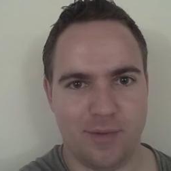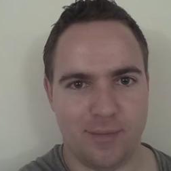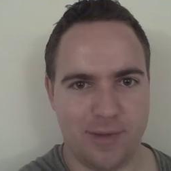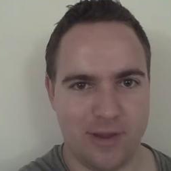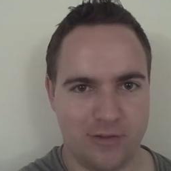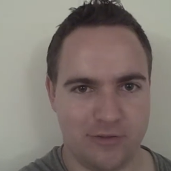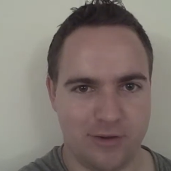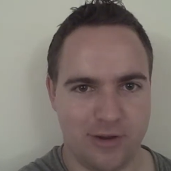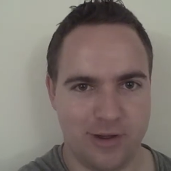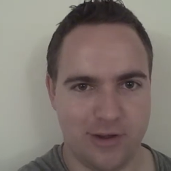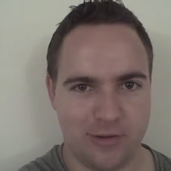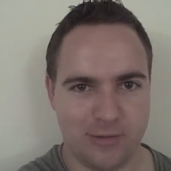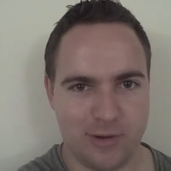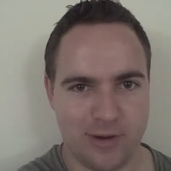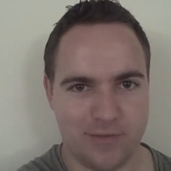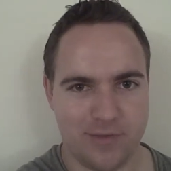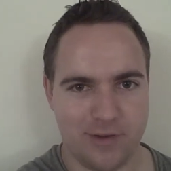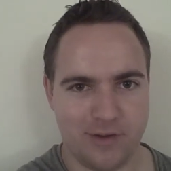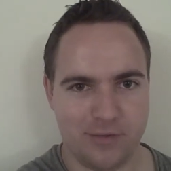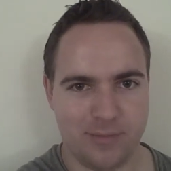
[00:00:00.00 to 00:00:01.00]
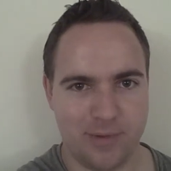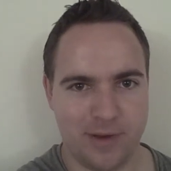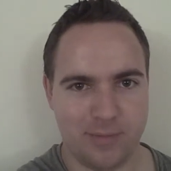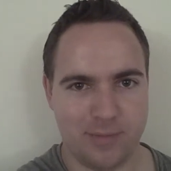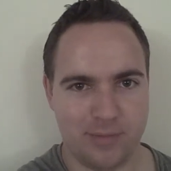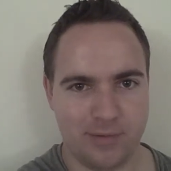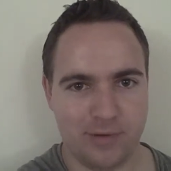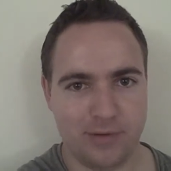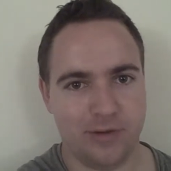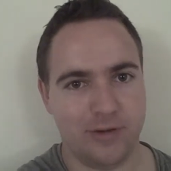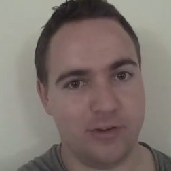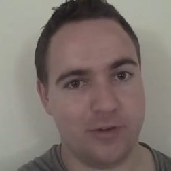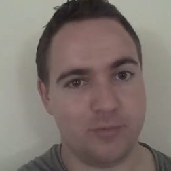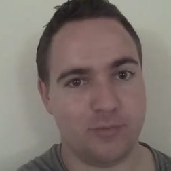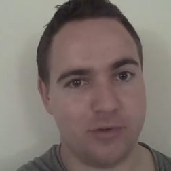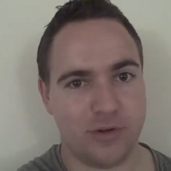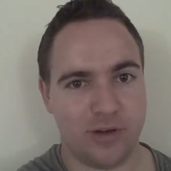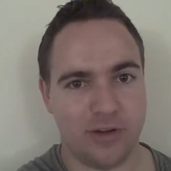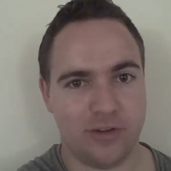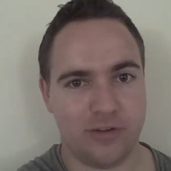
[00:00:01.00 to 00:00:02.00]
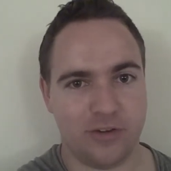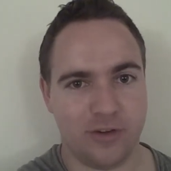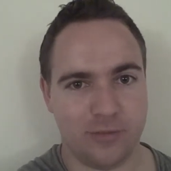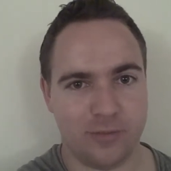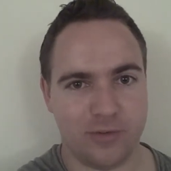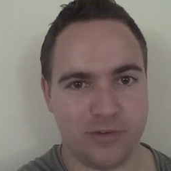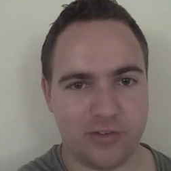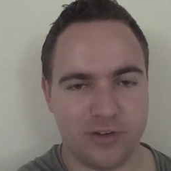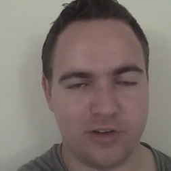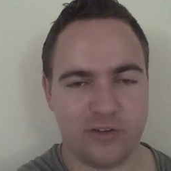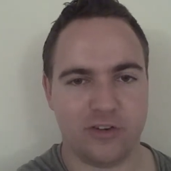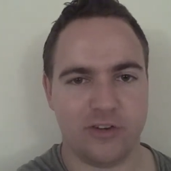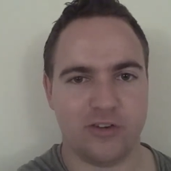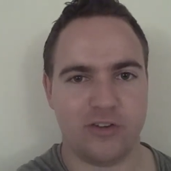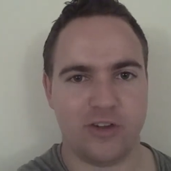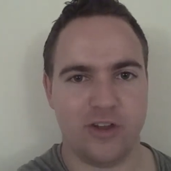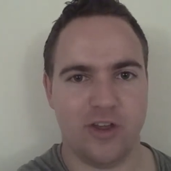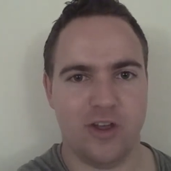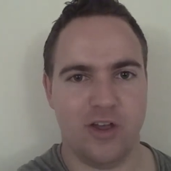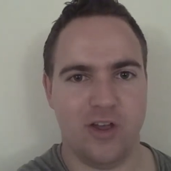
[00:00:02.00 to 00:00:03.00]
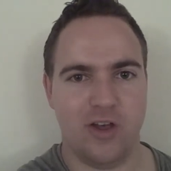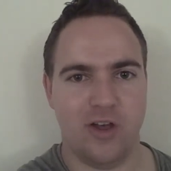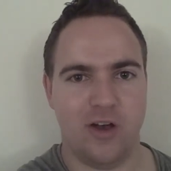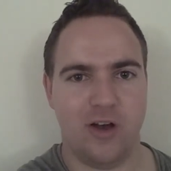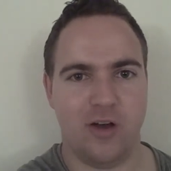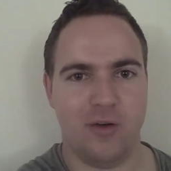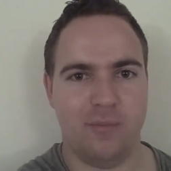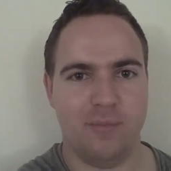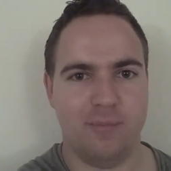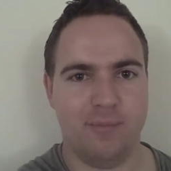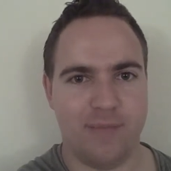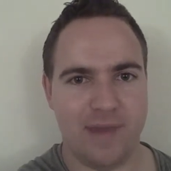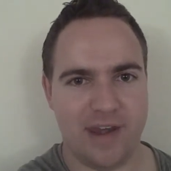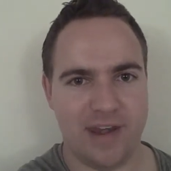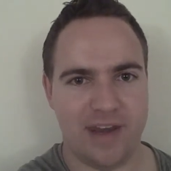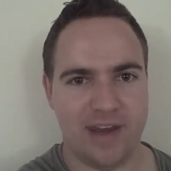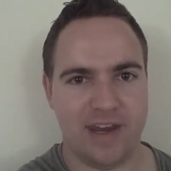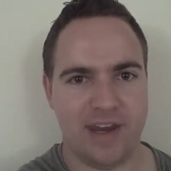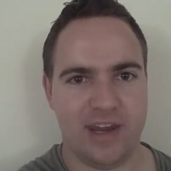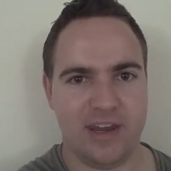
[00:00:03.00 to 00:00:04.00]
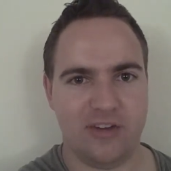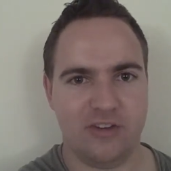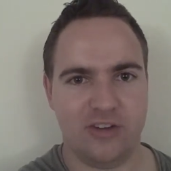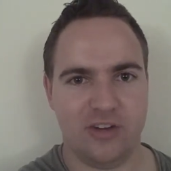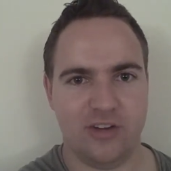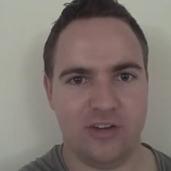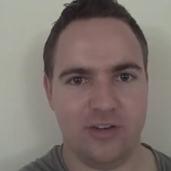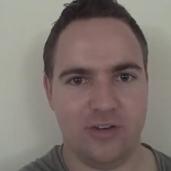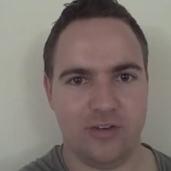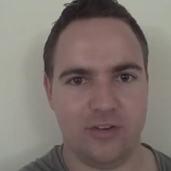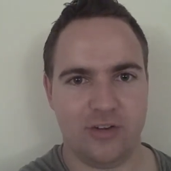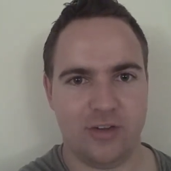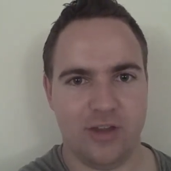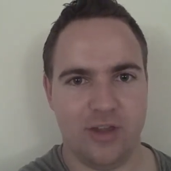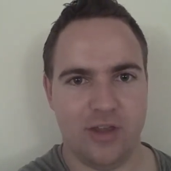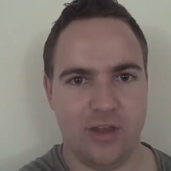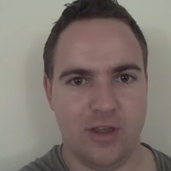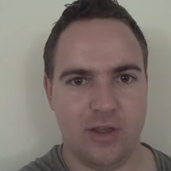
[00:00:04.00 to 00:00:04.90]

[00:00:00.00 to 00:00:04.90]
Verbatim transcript: My best friend is one of those people who's pretty superstitious on many issues.